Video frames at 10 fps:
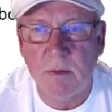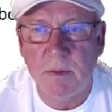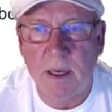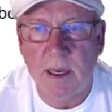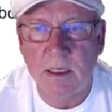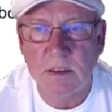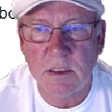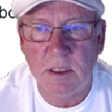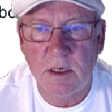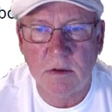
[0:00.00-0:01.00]
past
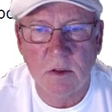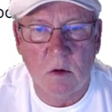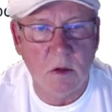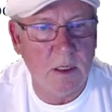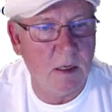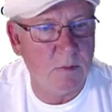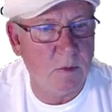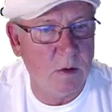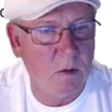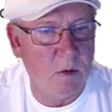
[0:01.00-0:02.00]
in here. It's holding up
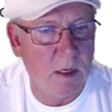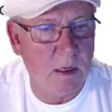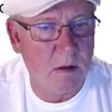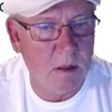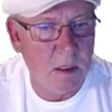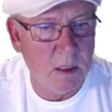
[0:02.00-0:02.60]
real well.